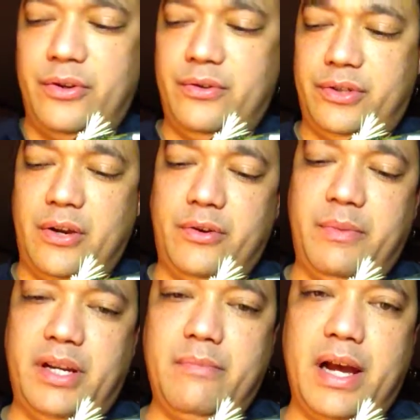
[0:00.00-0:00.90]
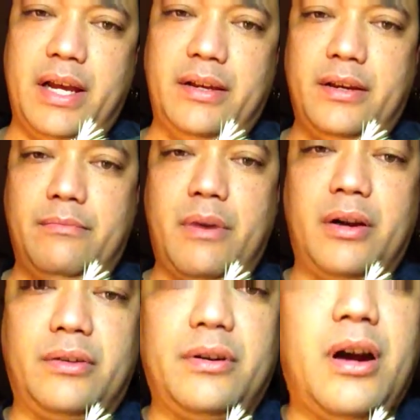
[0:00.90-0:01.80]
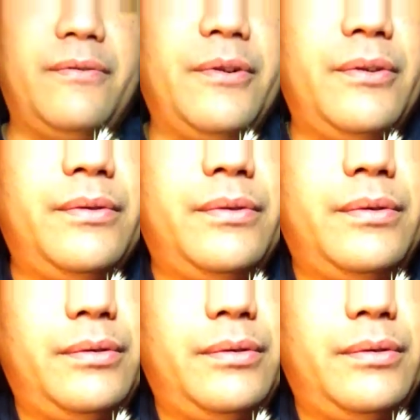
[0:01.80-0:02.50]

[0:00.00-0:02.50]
to me by Mark Crawford,